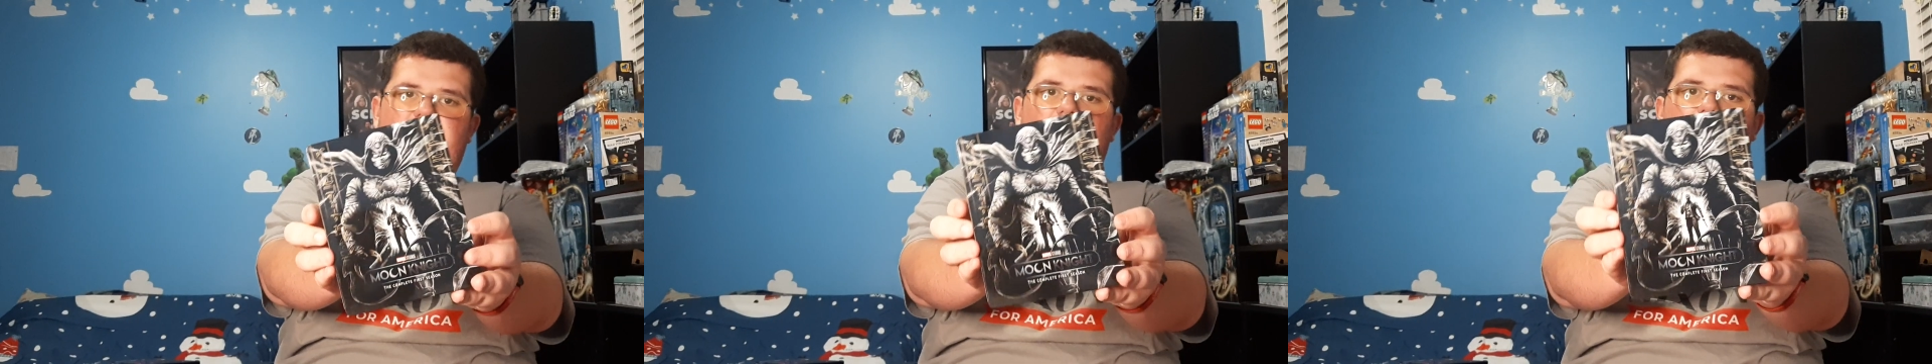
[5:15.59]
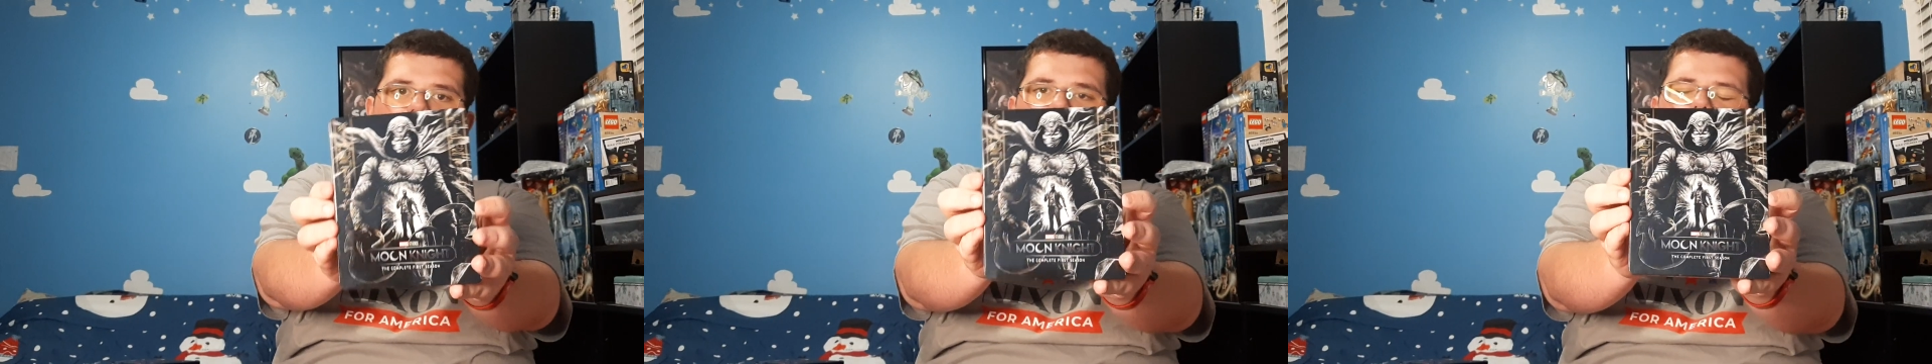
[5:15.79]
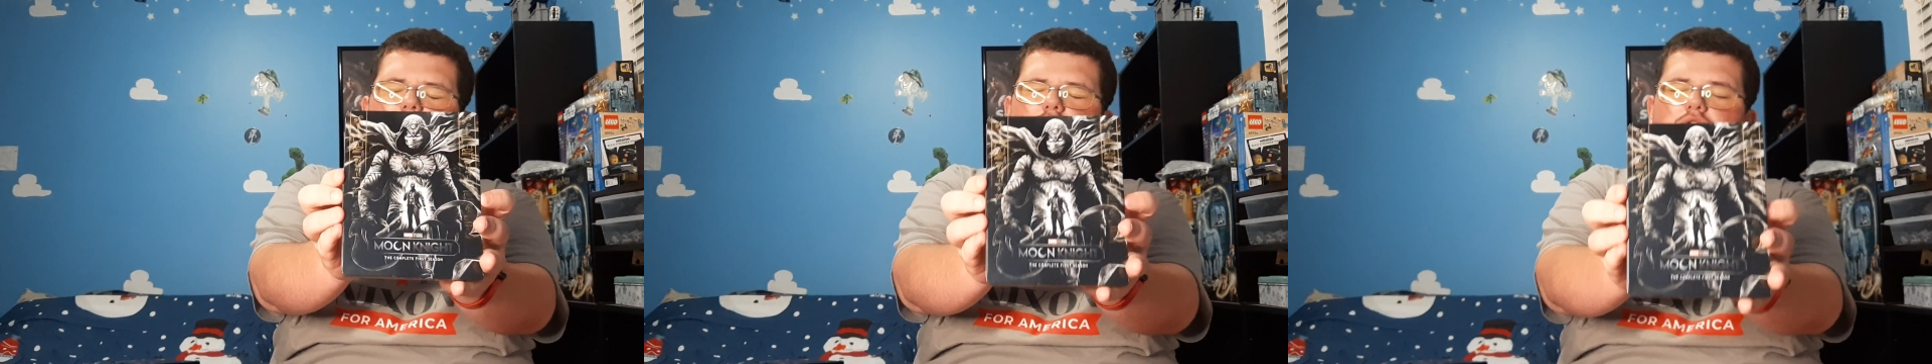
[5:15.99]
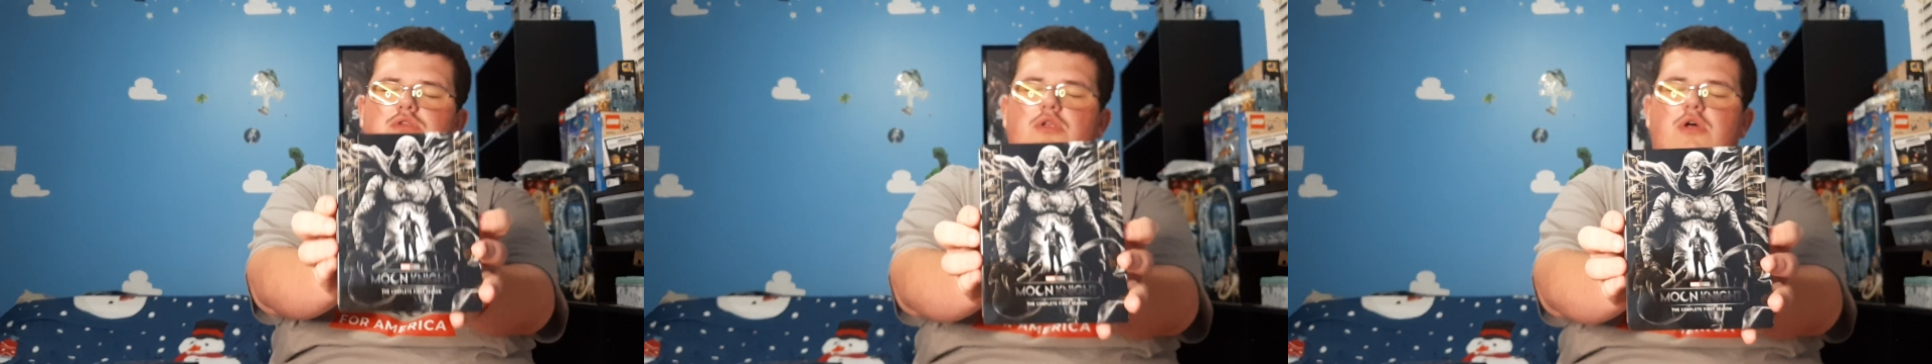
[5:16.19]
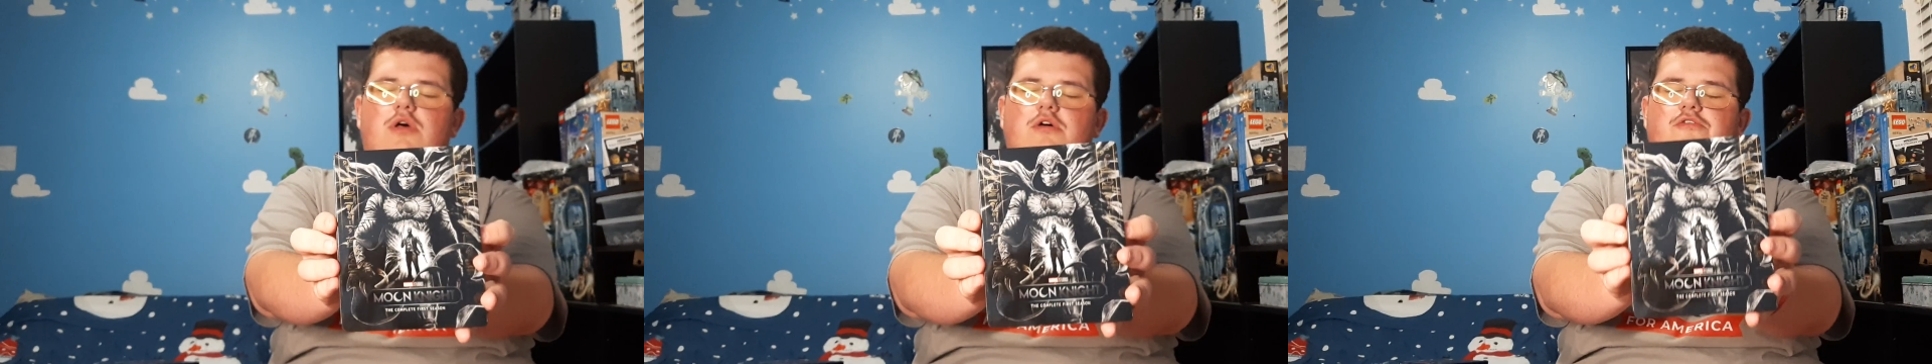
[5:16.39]
I
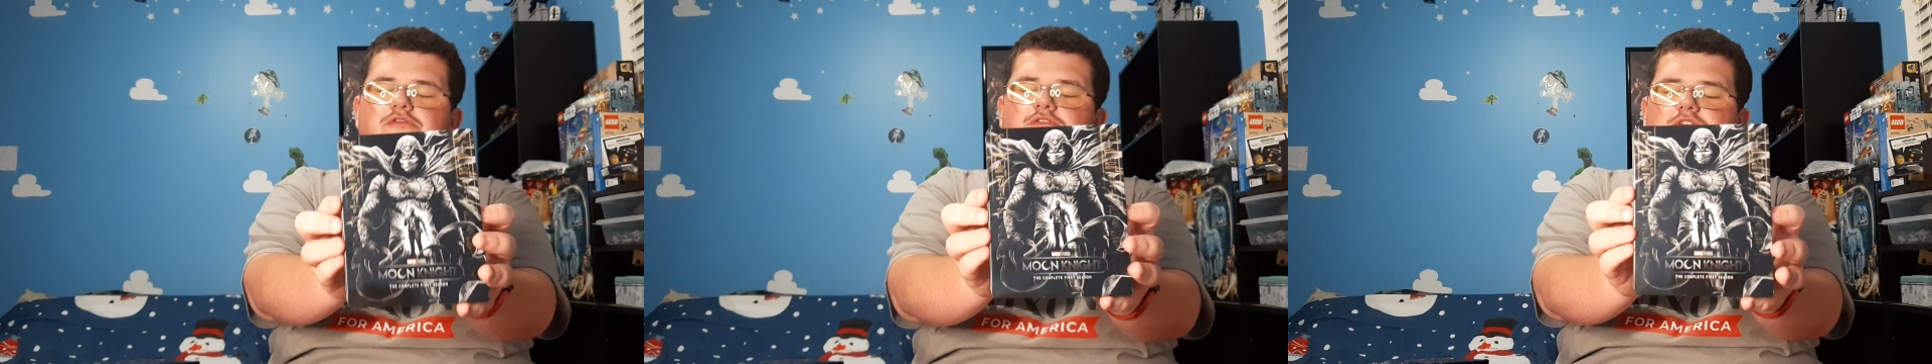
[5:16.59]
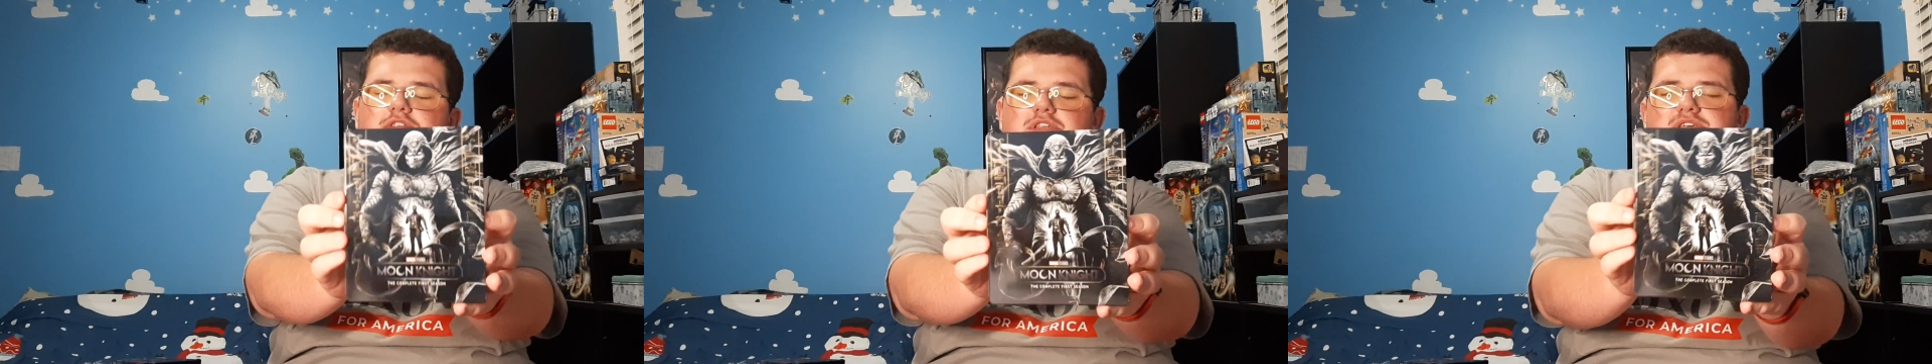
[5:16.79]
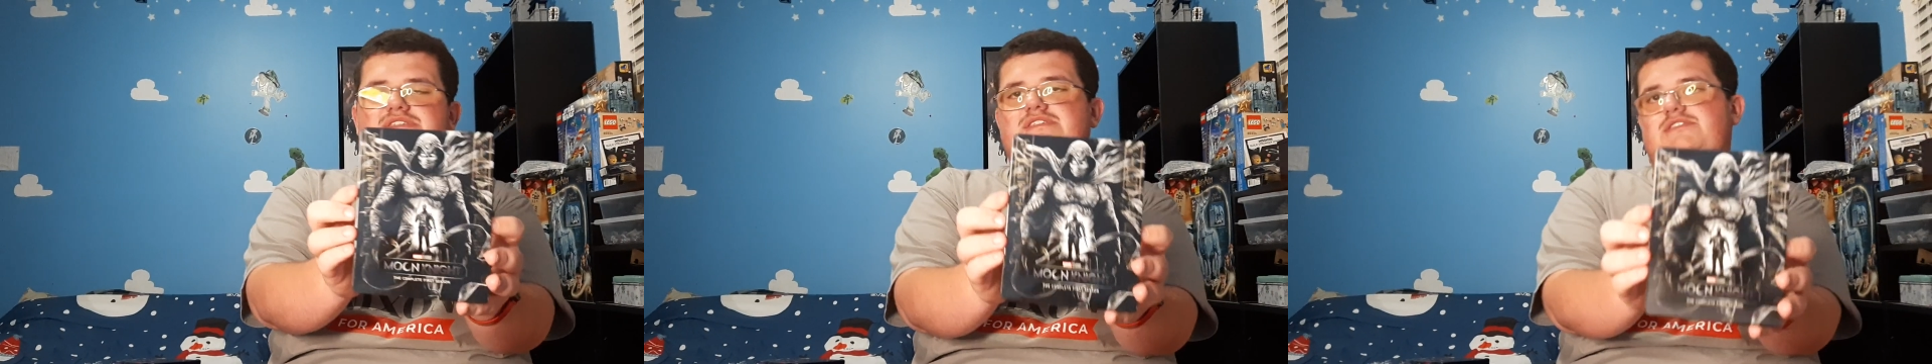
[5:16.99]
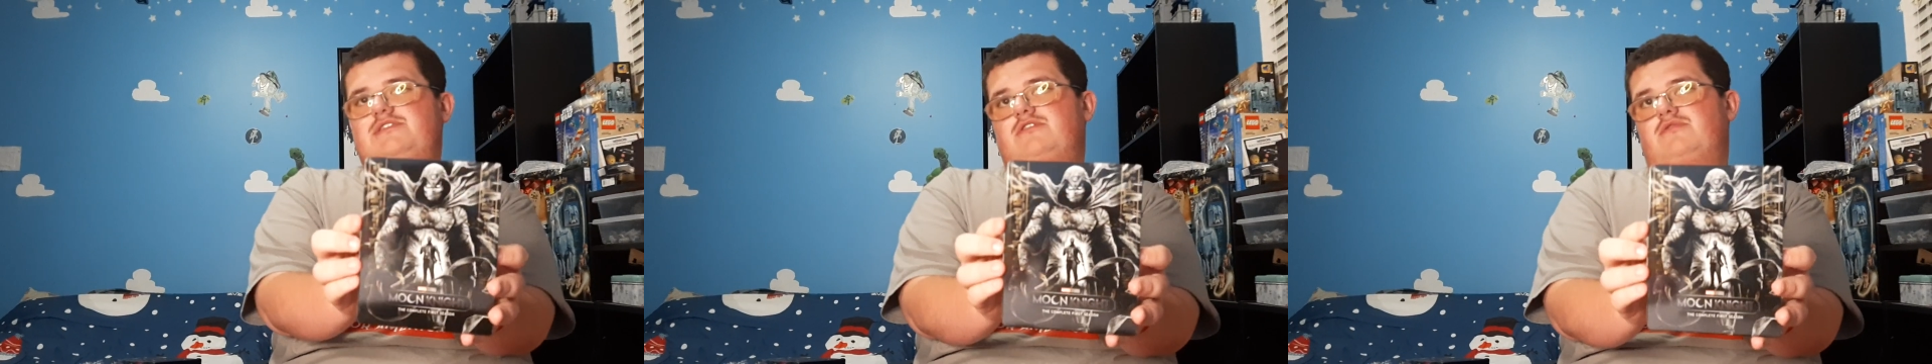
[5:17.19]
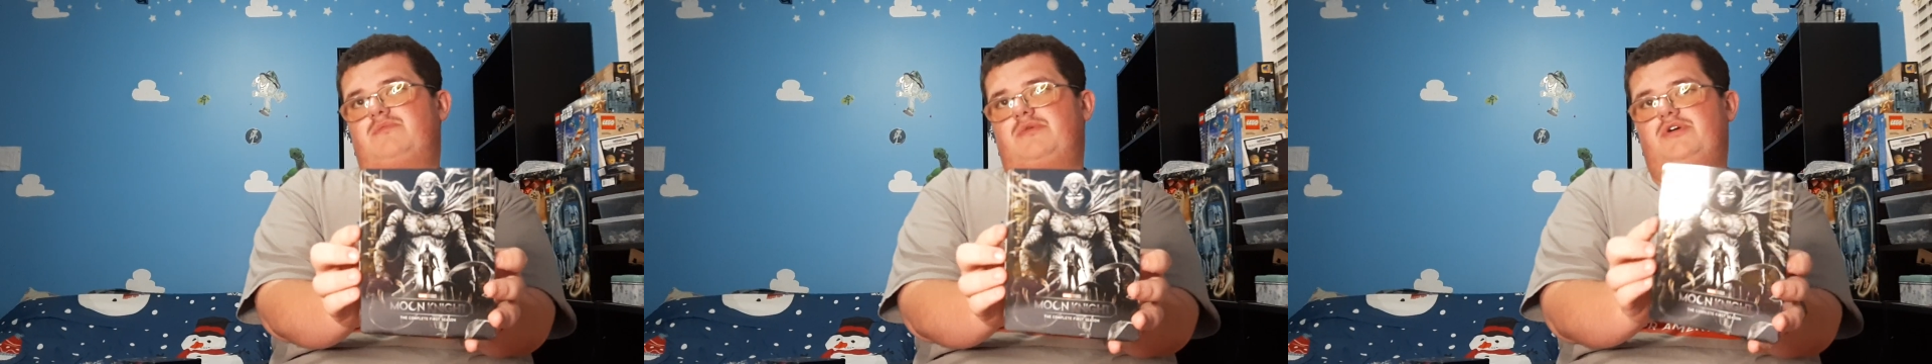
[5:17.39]
love this
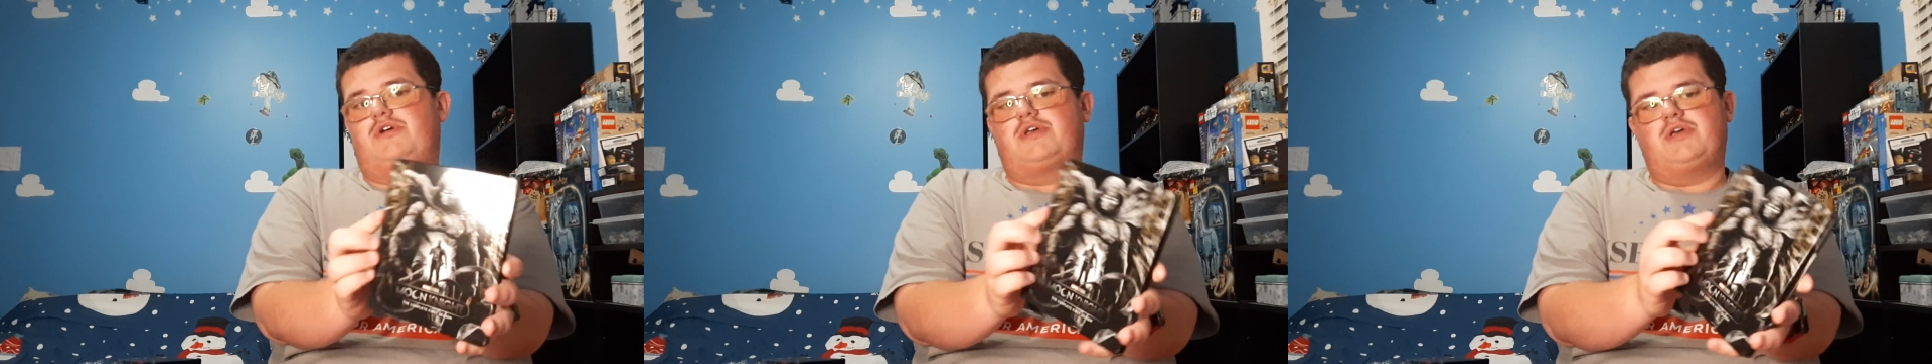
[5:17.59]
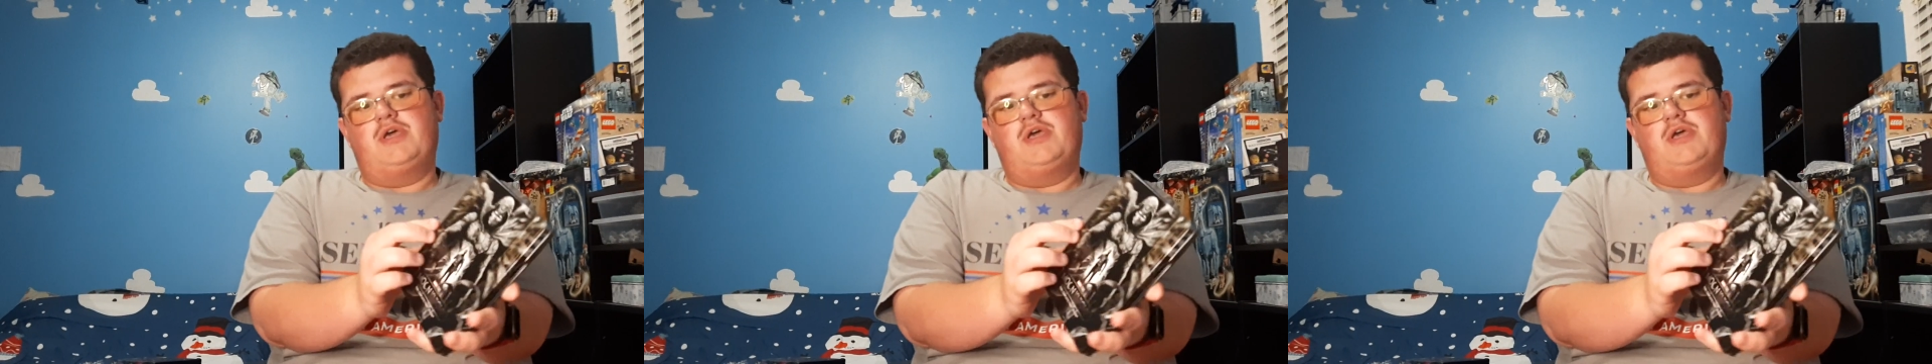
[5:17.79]
Steelbook.